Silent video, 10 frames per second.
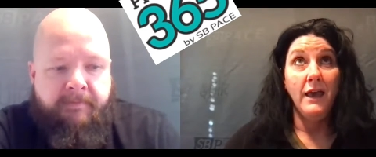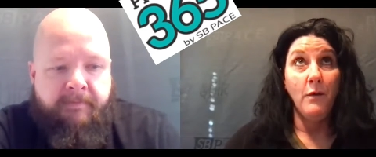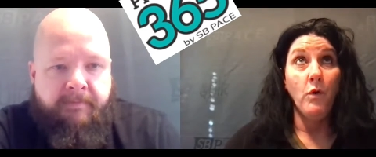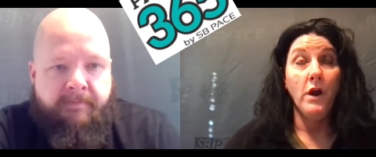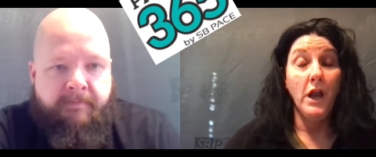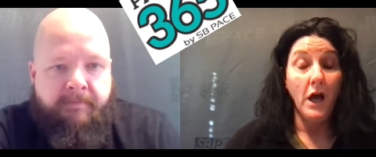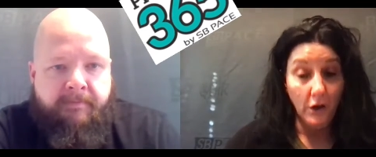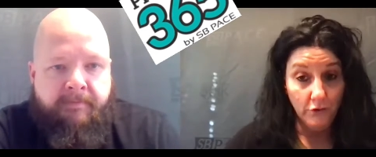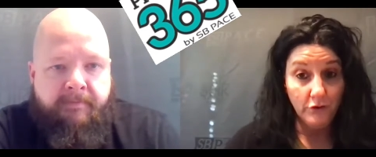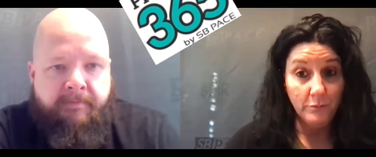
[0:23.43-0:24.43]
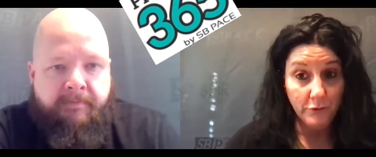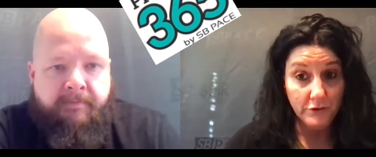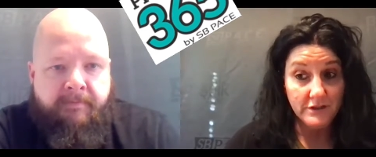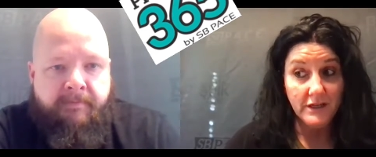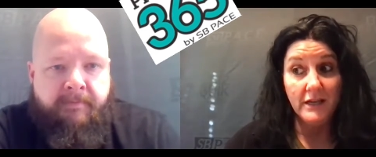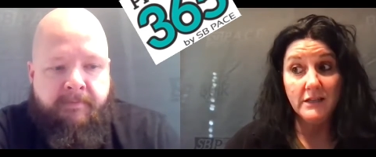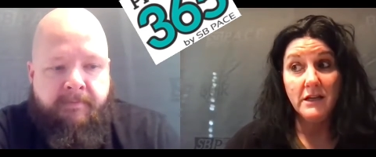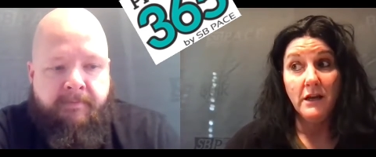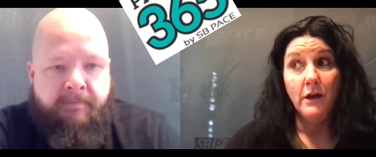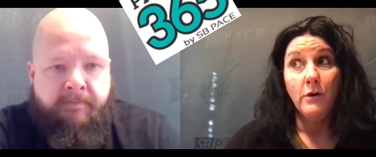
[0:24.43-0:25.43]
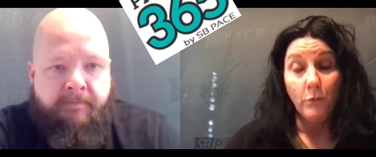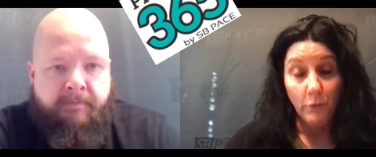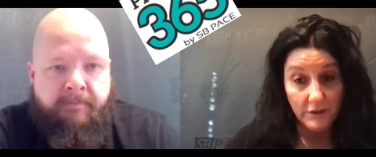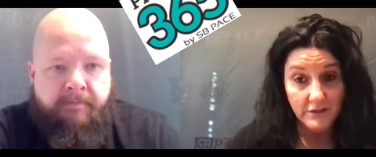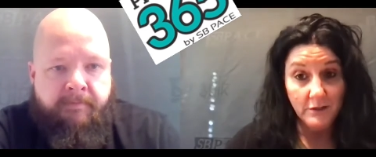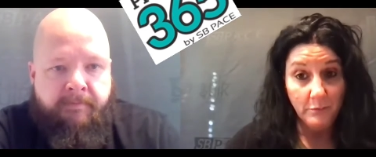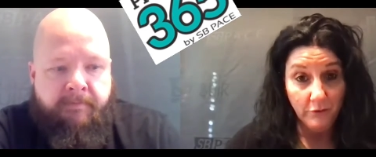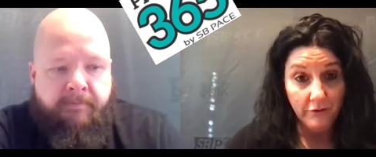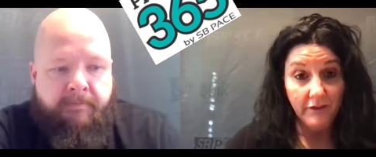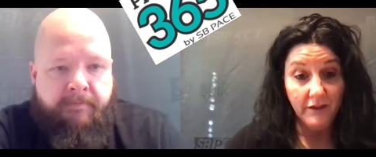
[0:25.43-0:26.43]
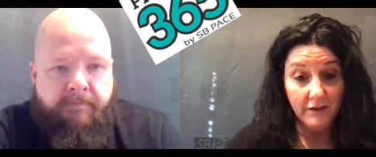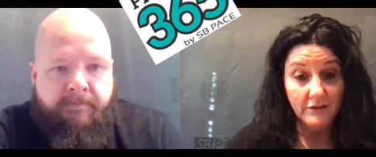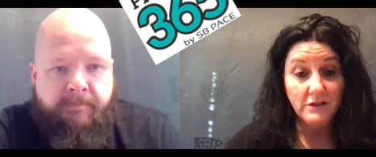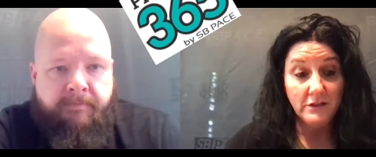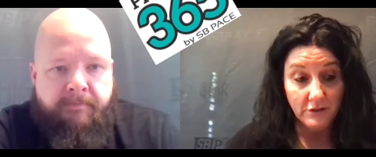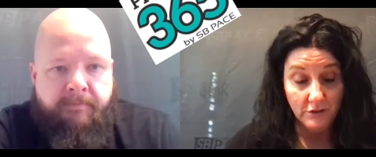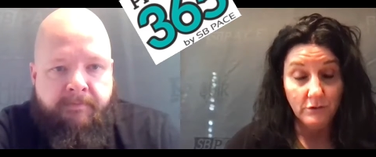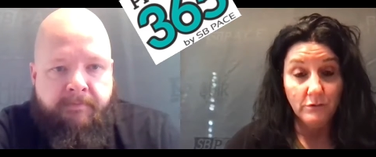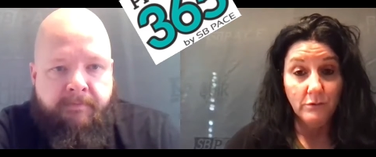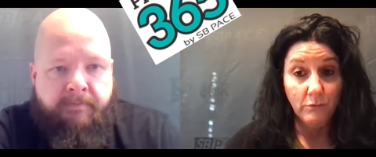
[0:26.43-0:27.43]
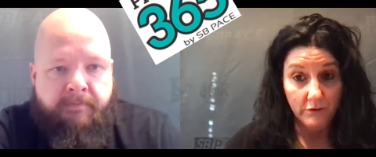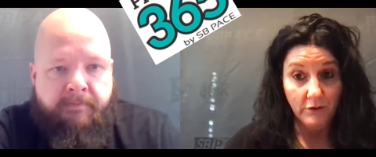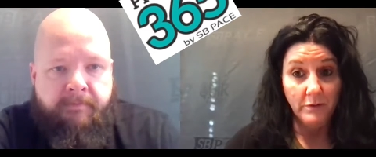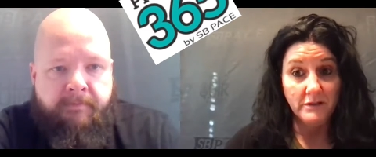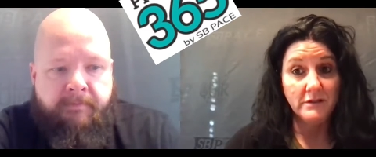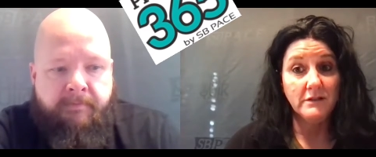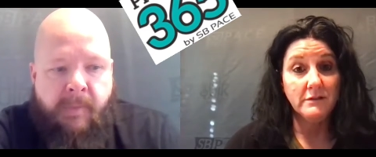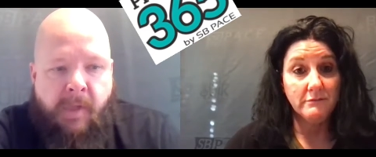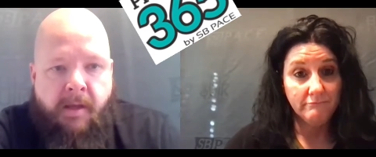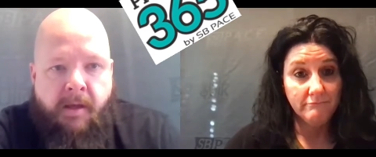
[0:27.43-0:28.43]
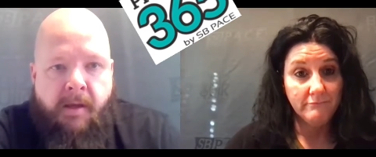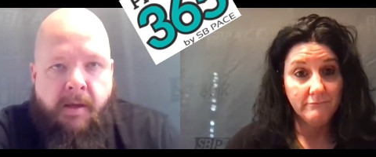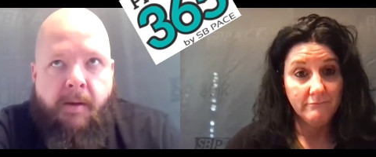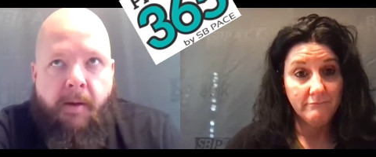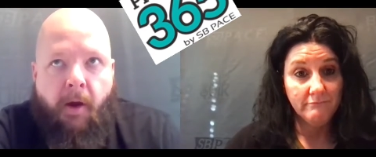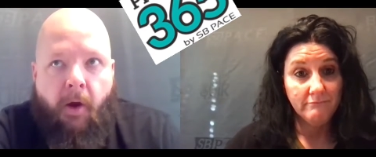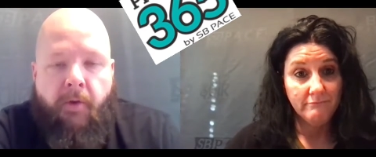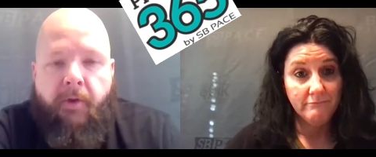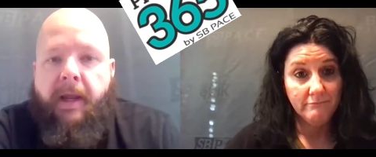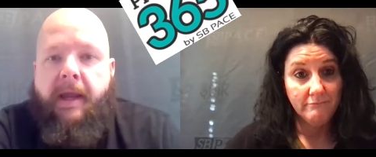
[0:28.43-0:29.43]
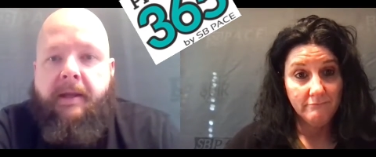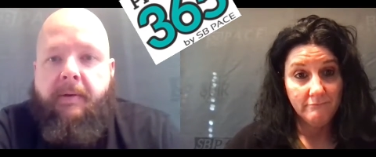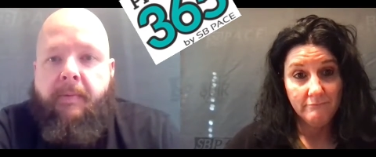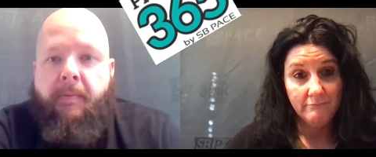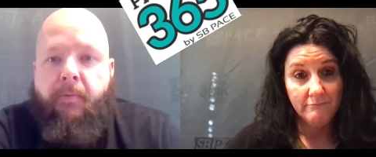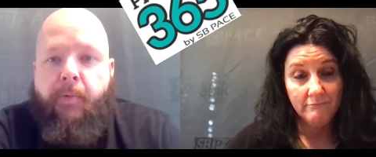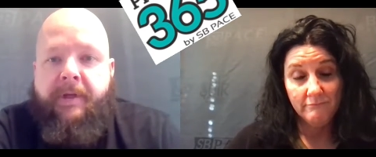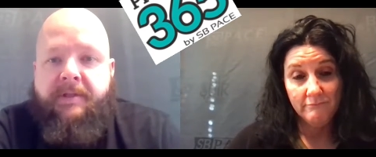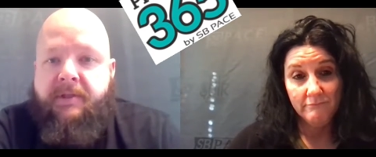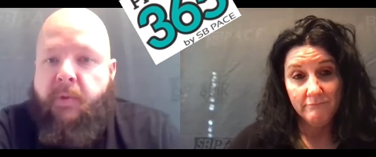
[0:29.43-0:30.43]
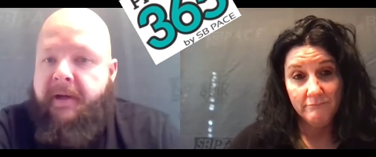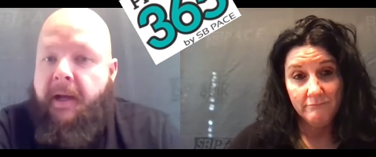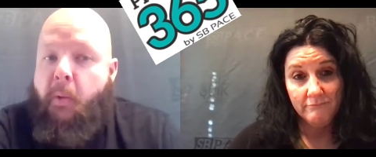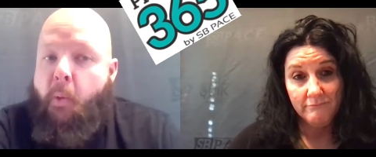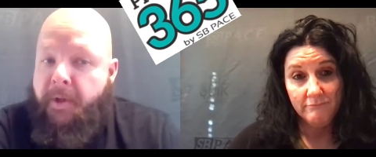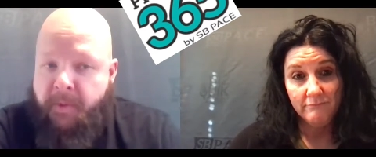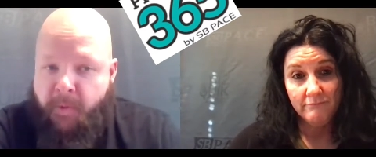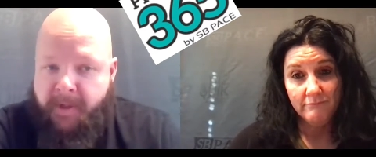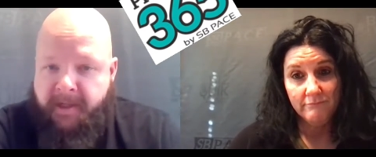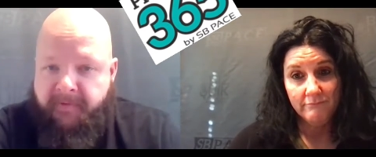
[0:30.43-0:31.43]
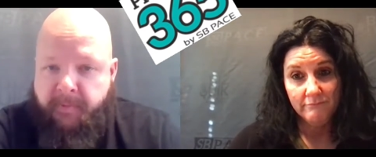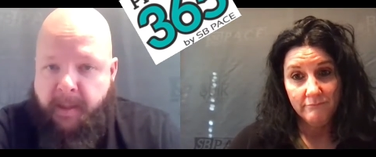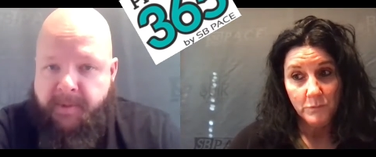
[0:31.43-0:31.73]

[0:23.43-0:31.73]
Speaker 1: a 100% reasonable thing to do with your business.
Speaker 2: Are there any reasons why I wouldn't want to gift my